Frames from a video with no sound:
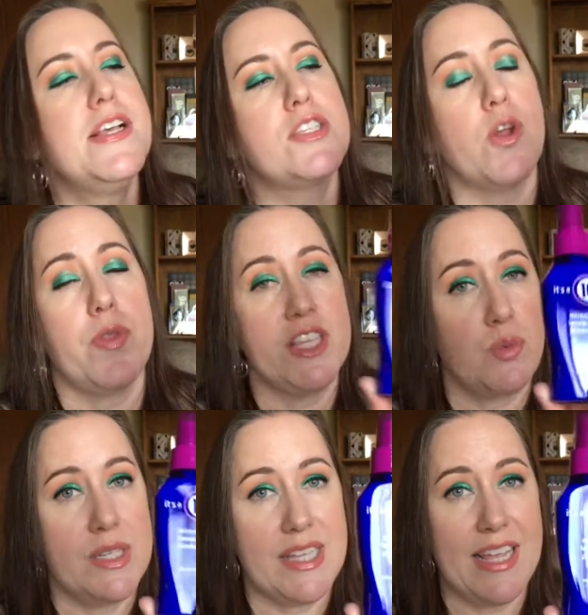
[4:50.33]
So this
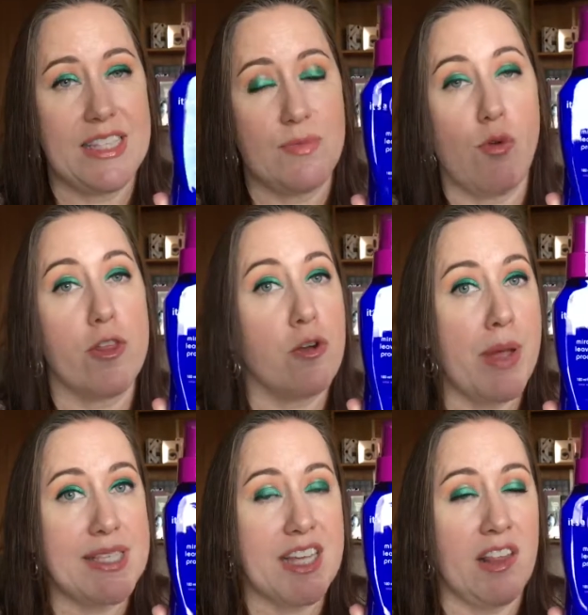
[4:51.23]
was, it's for their
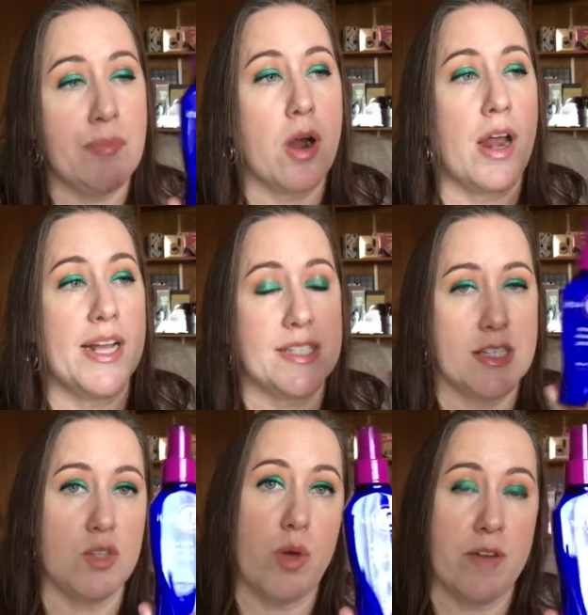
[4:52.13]
best selling products.
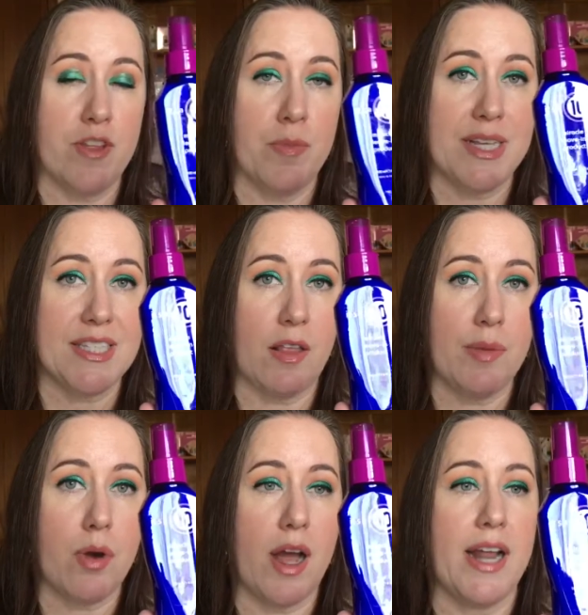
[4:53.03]
This is one of their best
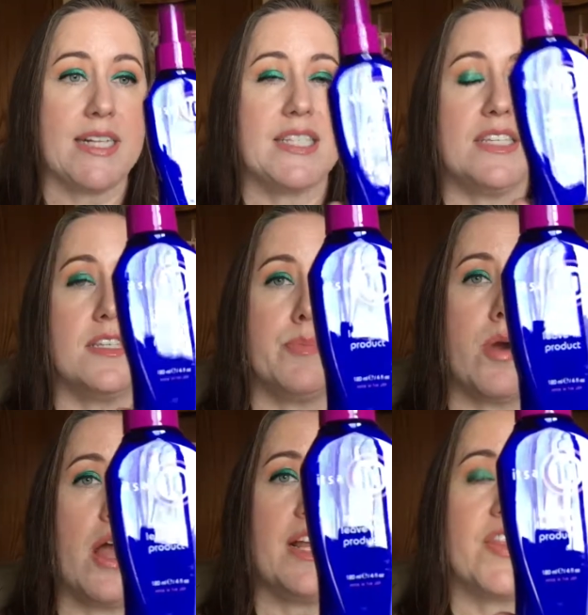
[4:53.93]
selling products. This is a
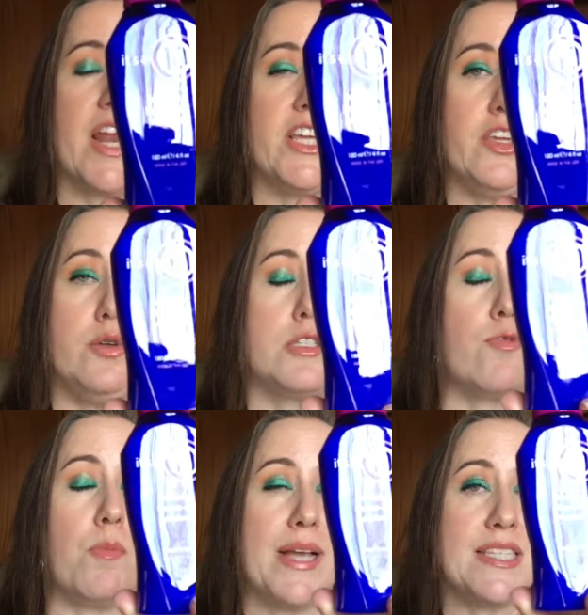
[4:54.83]
product that I use
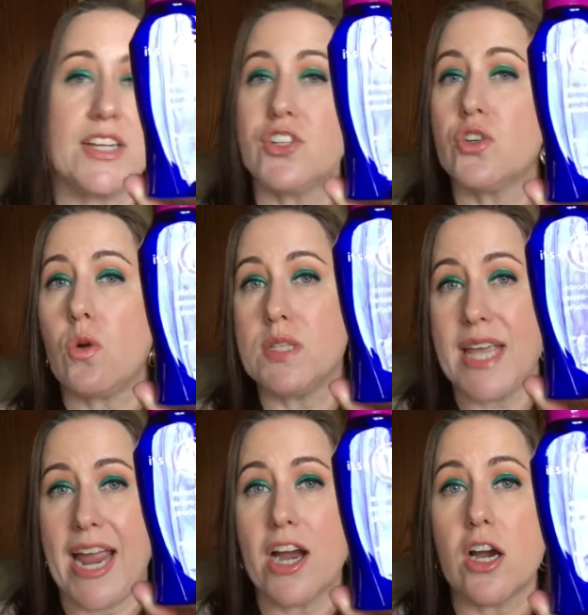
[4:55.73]
for my six-year-old's
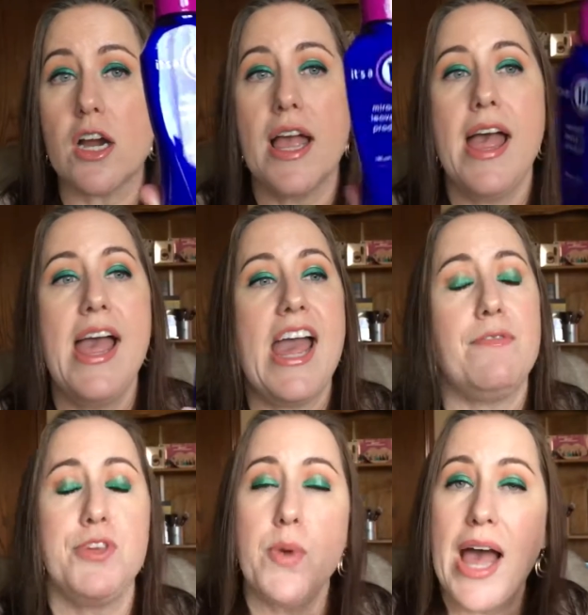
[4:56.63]
hair.
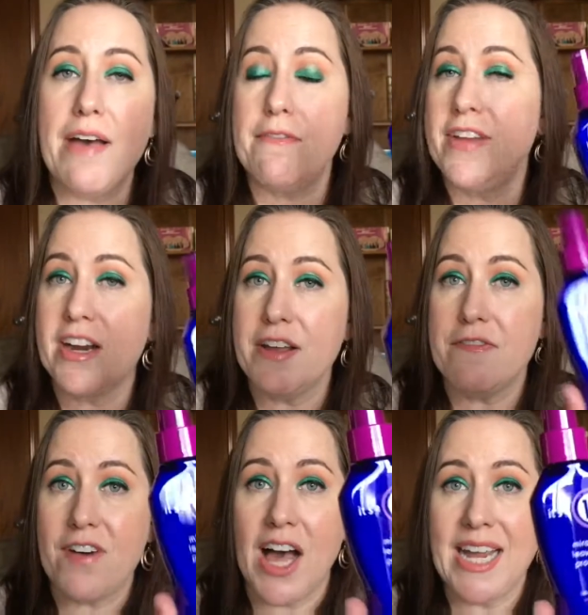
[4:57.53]
If you have very
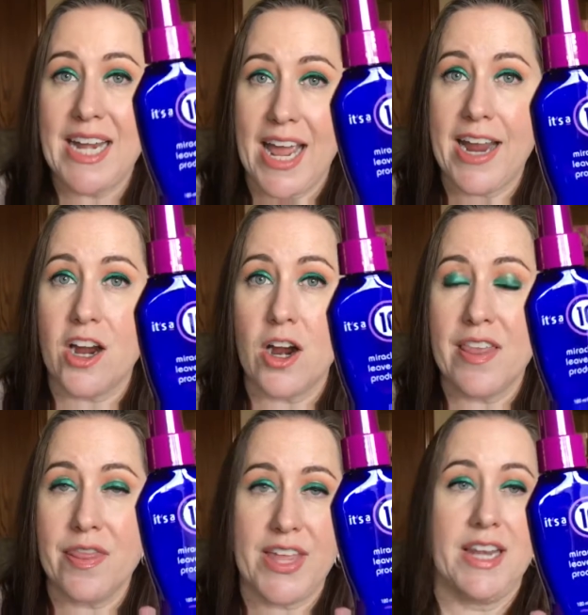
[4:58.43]
fine fine hair
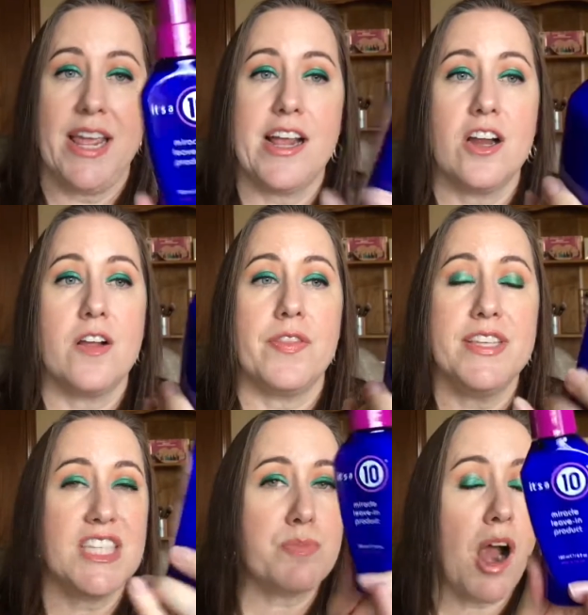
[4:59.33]
and thin hair,
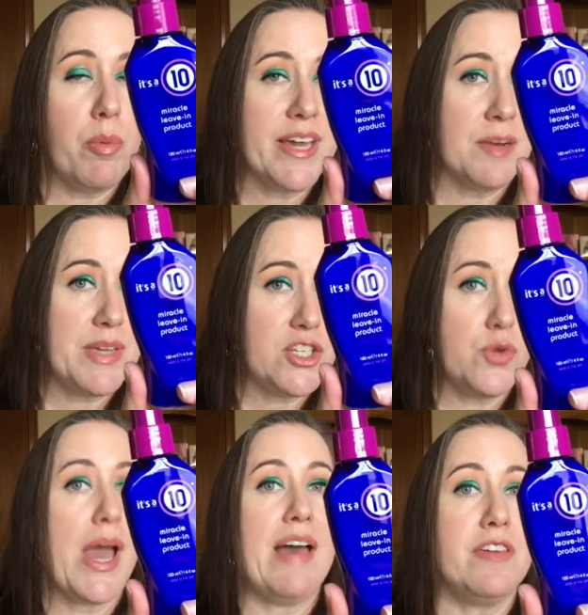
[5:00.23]
this is probably gonna be
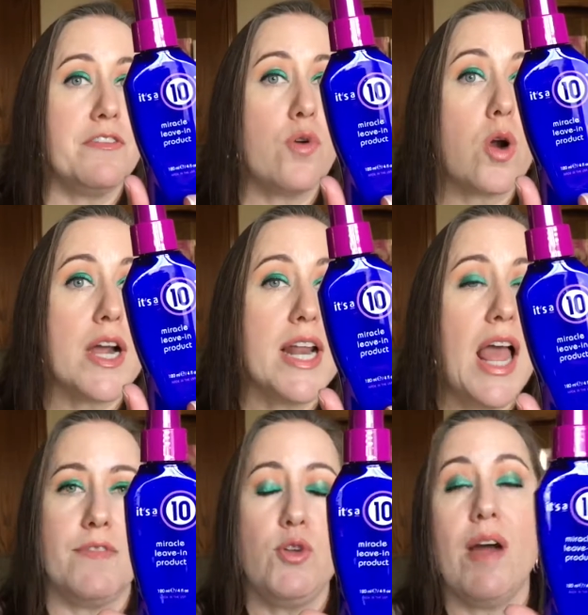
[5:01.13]
too heavy for it.
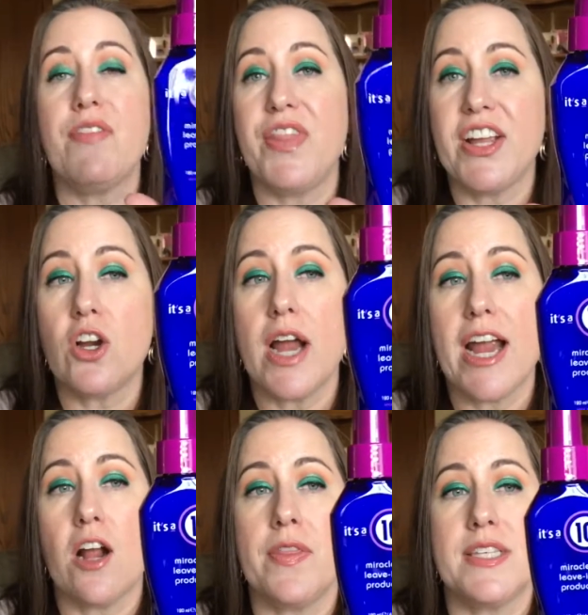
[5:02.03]
If you have thicker
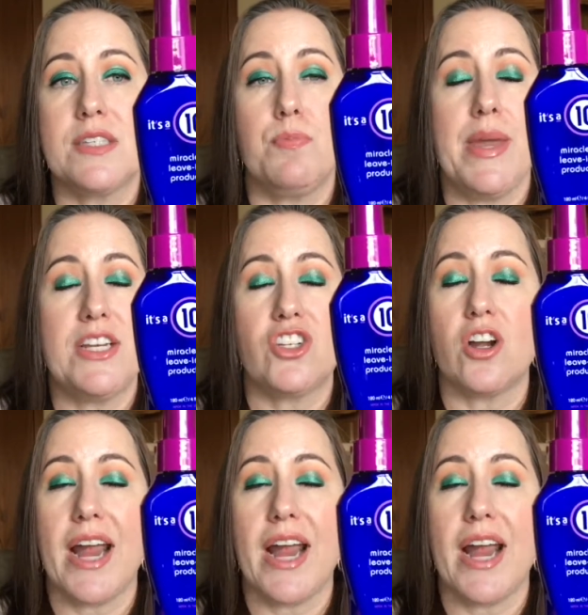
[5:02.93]
hair, this makes your